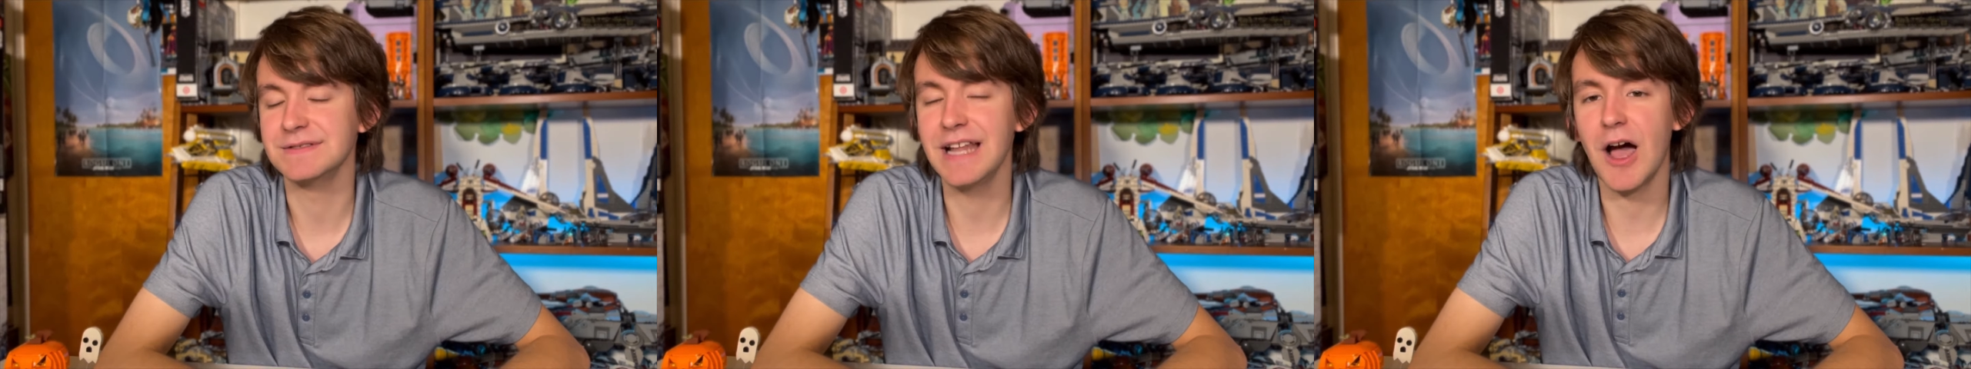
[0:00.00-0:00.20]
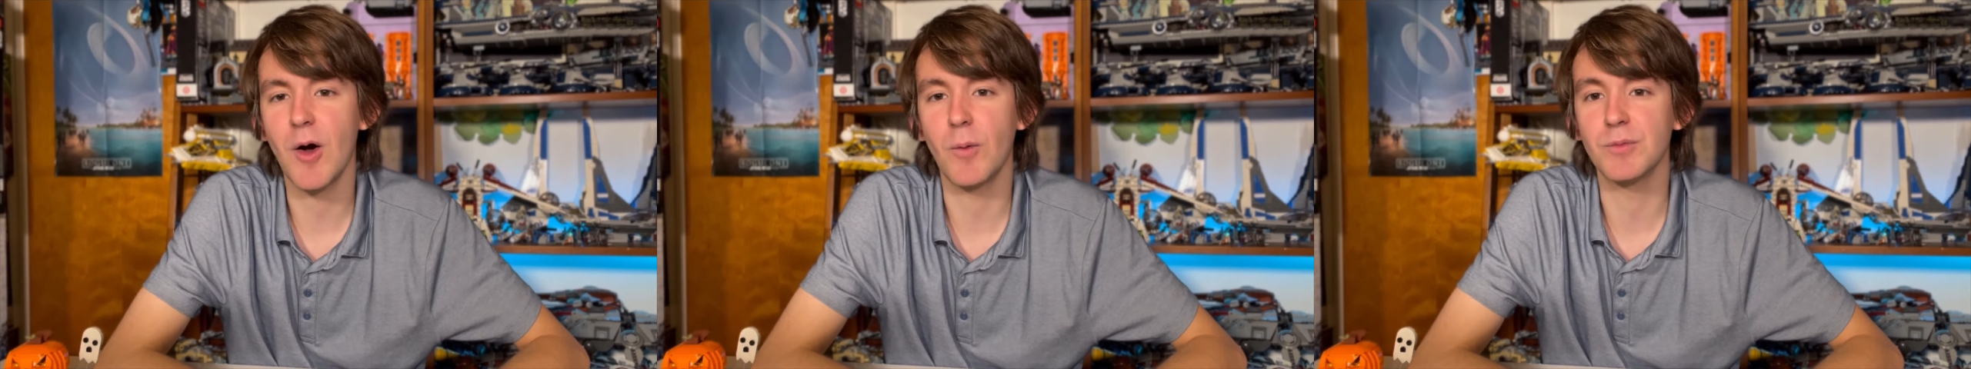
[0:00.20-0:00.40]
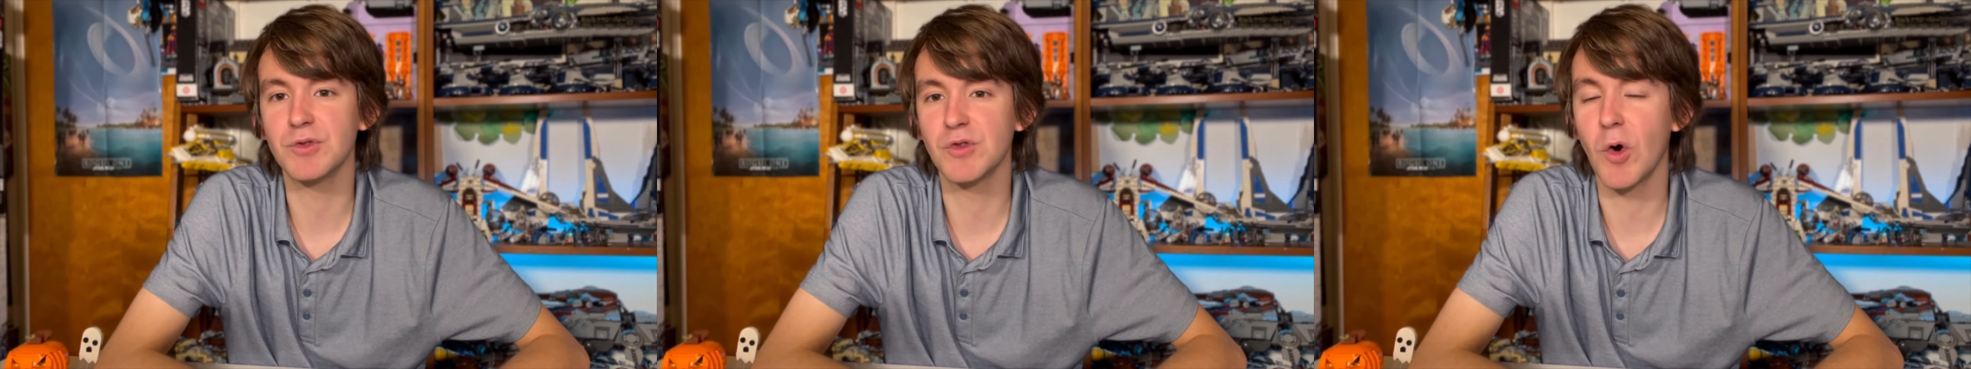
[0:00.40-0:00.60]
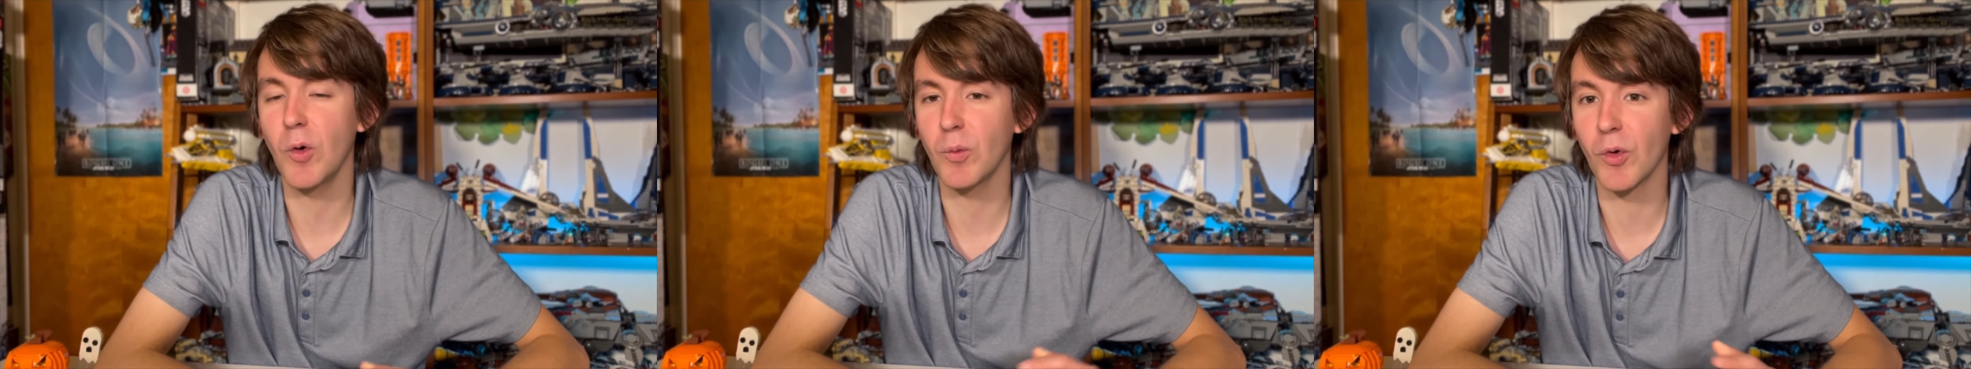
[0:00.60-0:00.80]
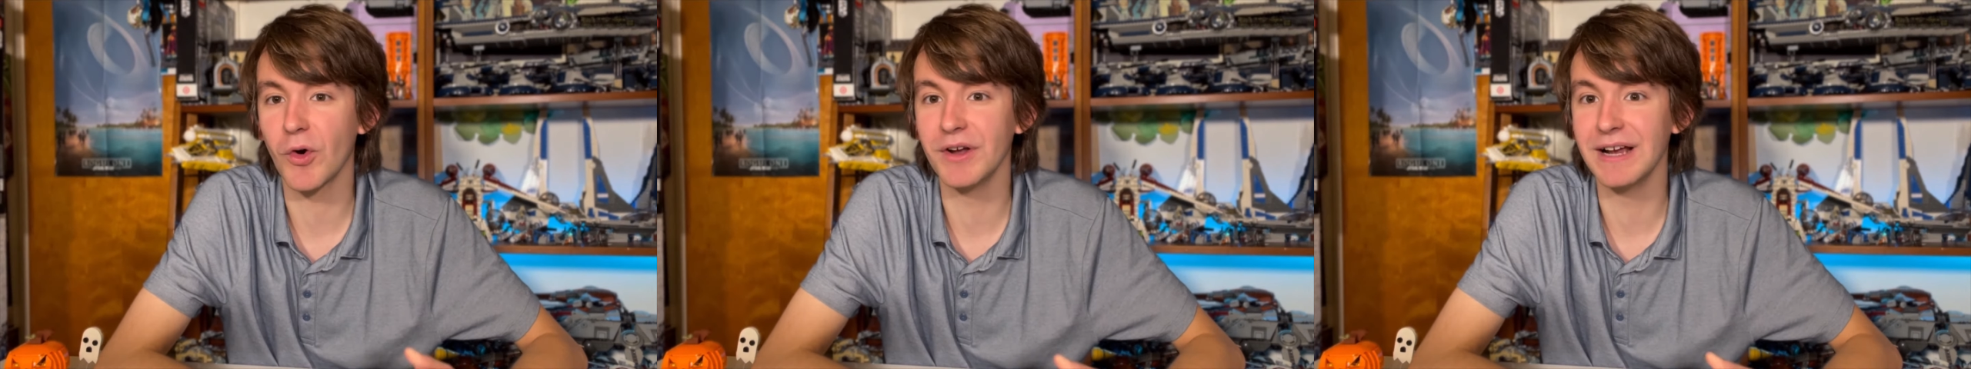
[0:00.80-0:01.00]
Now, don't
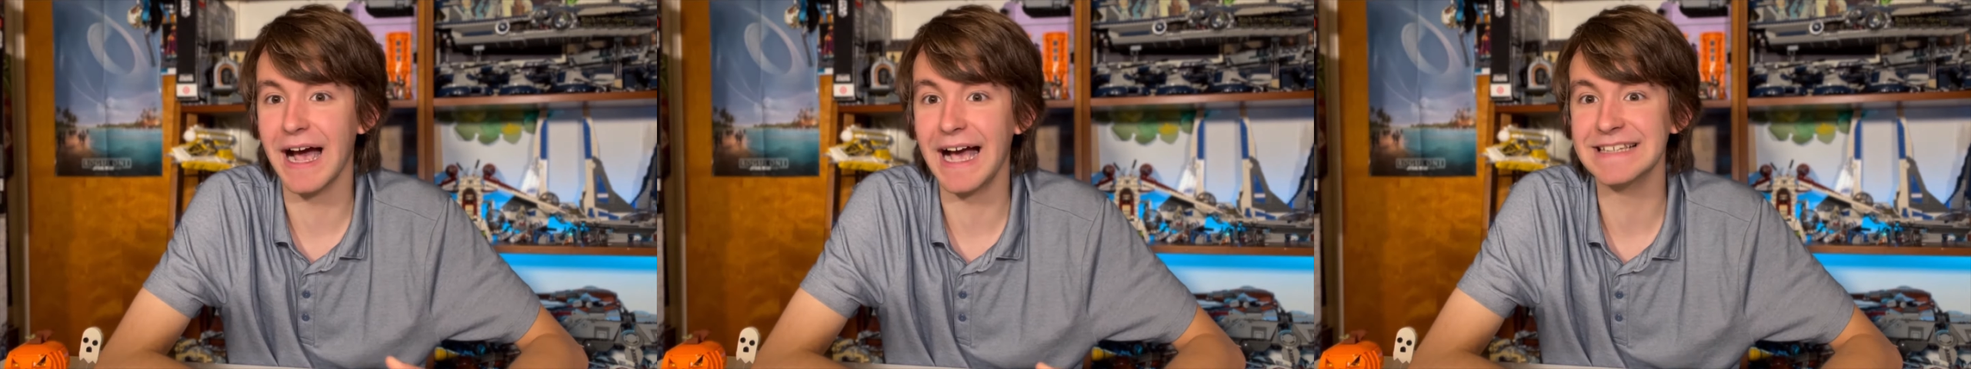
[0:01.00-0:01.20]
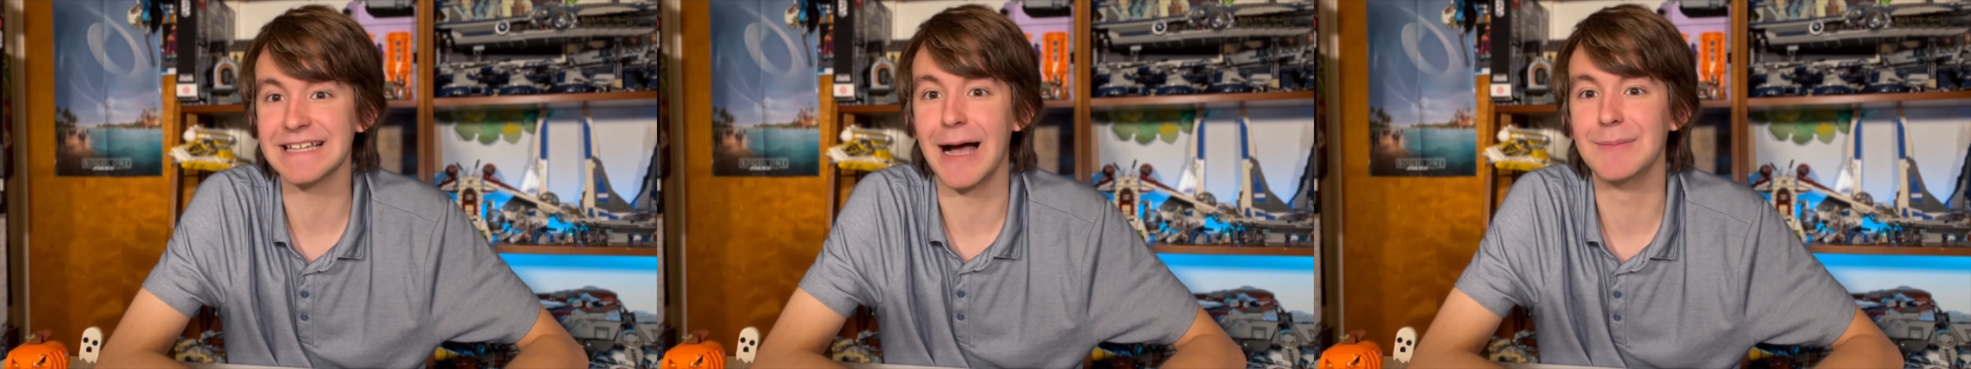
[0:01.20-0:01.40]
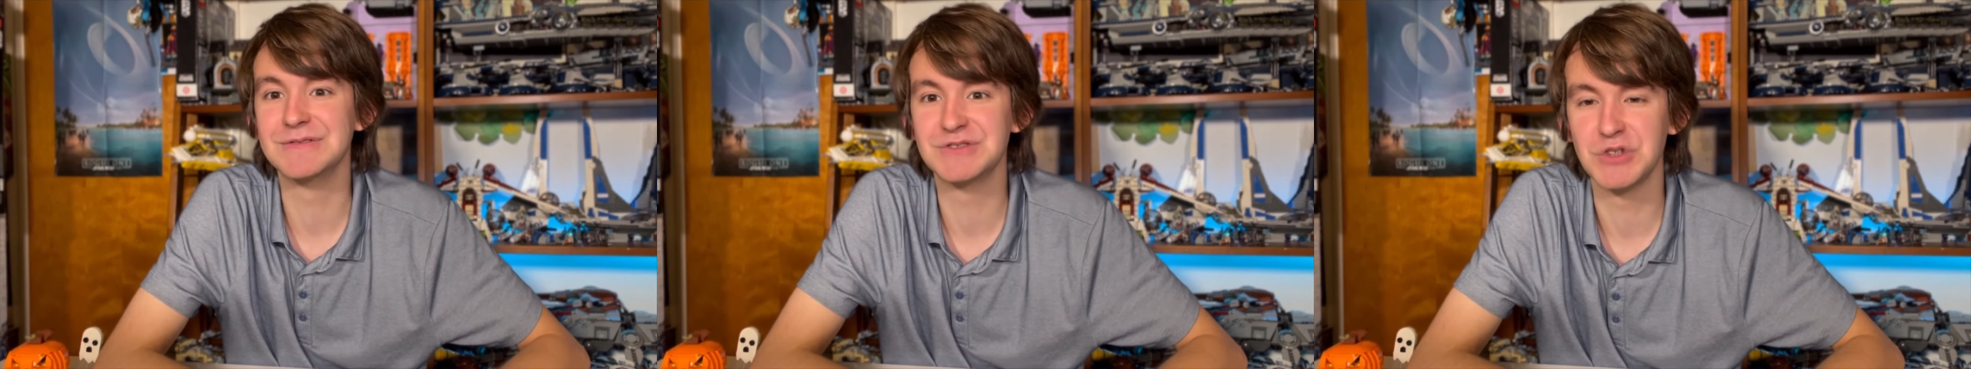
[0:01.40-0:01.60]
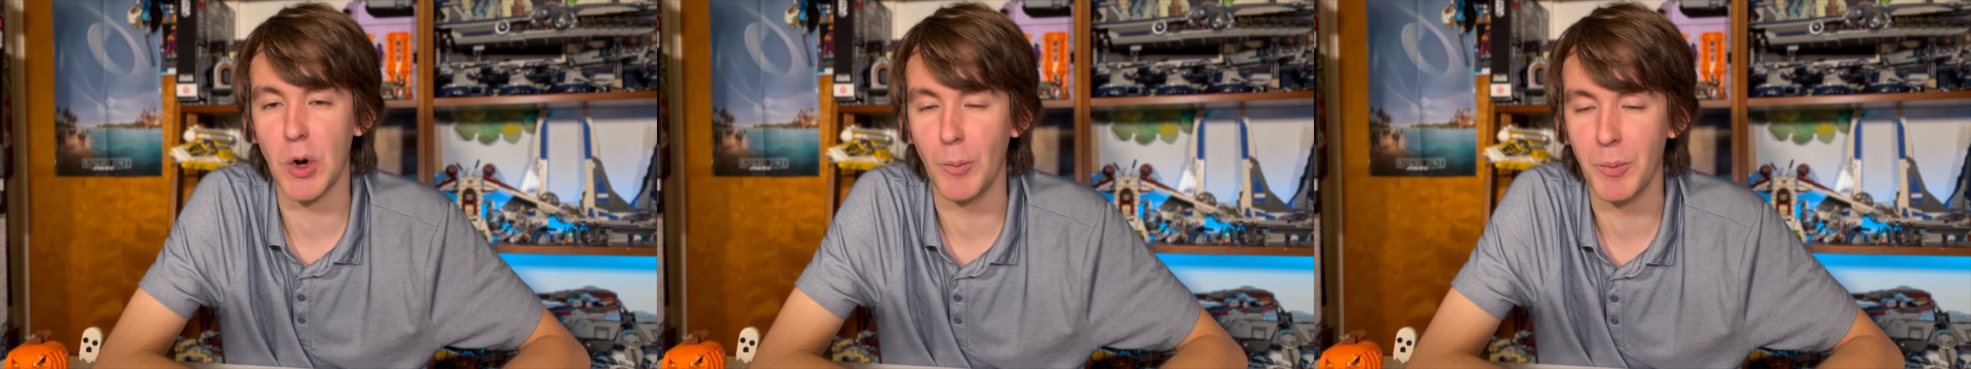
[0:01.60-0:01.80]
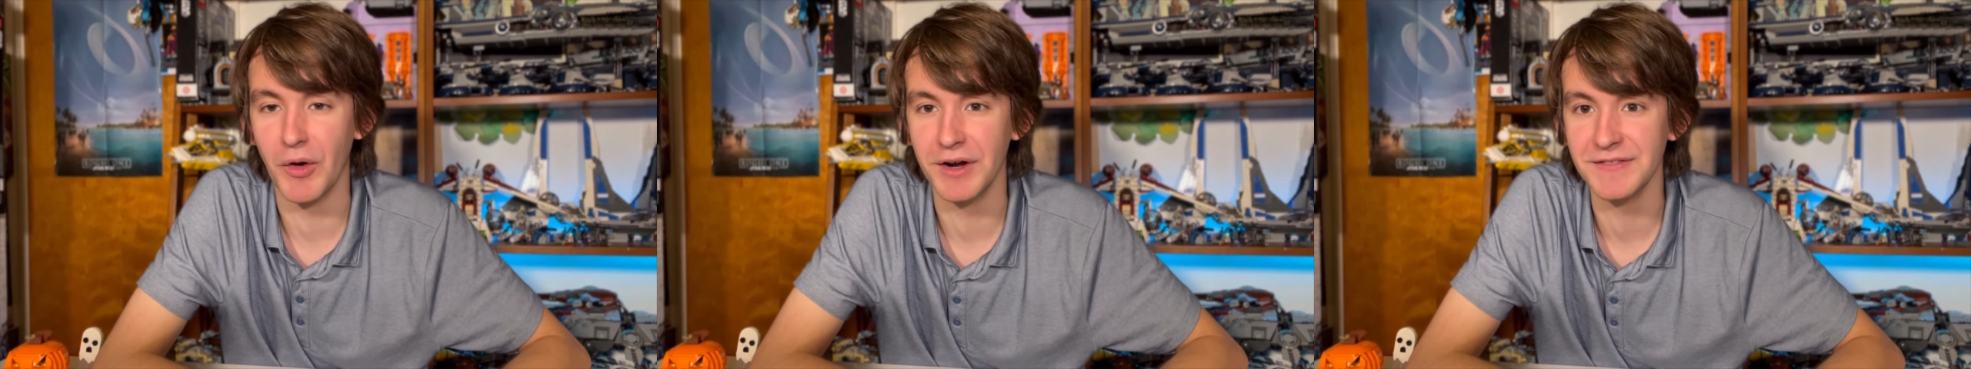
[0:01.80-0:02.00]
worry, guys, I'm still
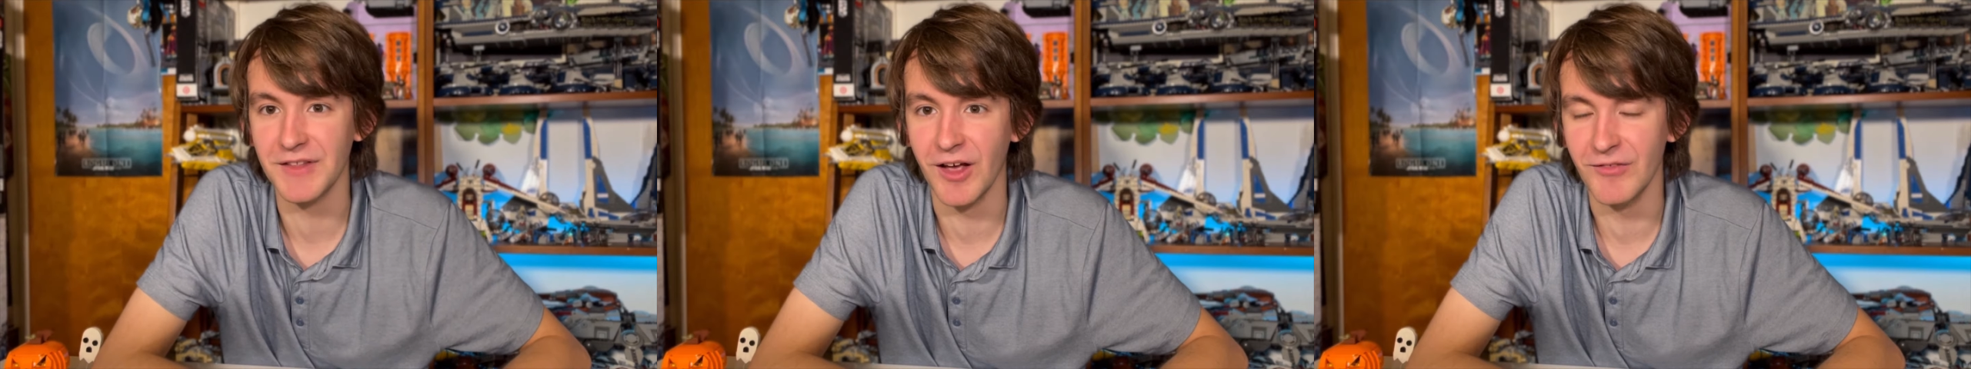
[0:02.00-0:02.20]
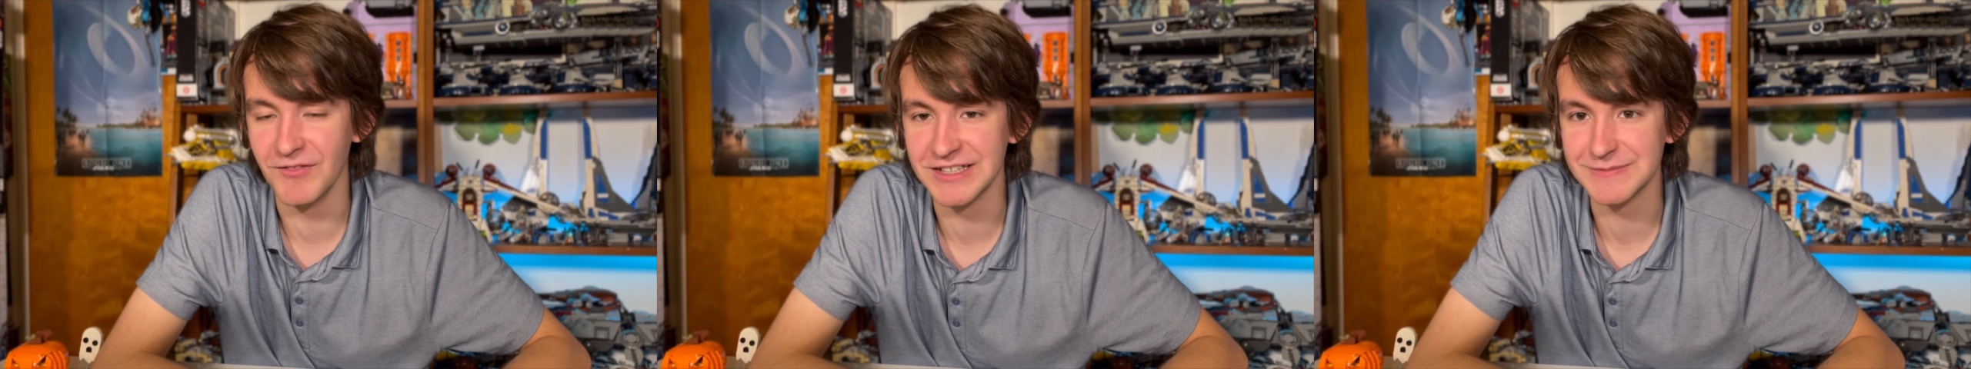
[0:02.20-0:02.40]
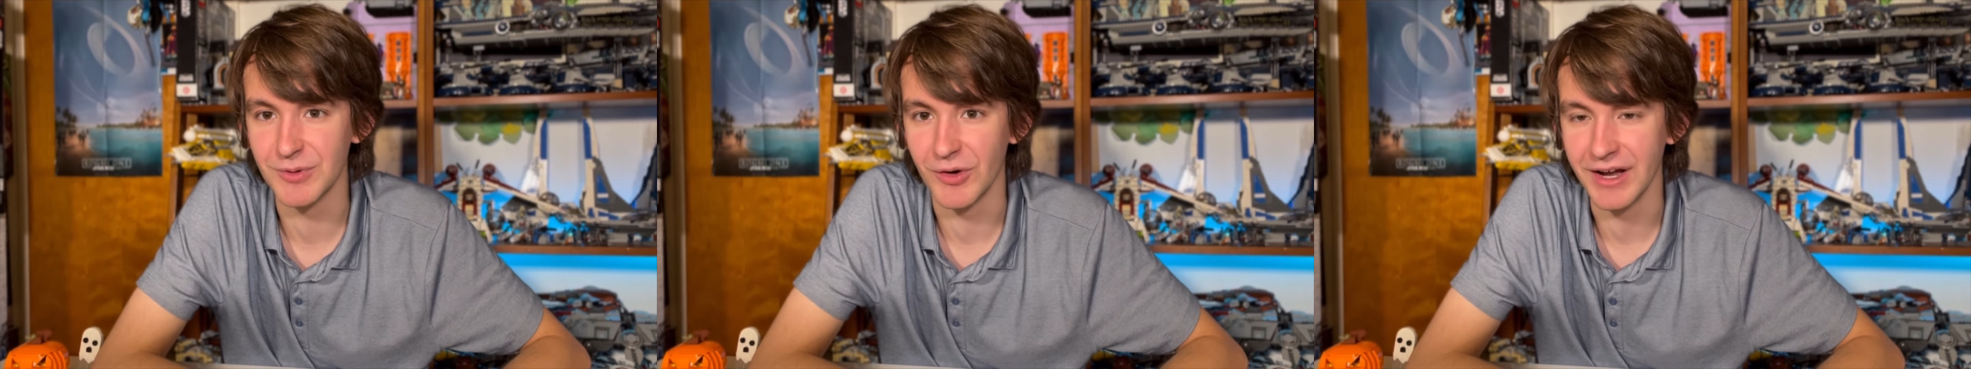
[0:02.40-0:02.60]
building the invisible